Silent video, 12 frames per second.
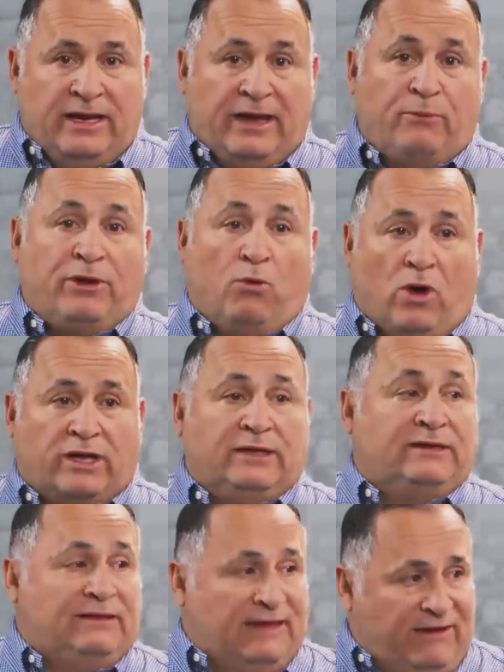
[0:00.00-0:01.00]
And we want
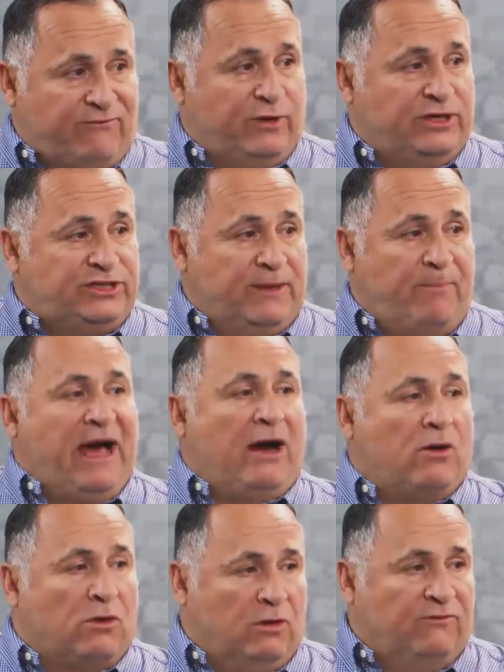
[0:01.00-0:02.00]
to leverage the power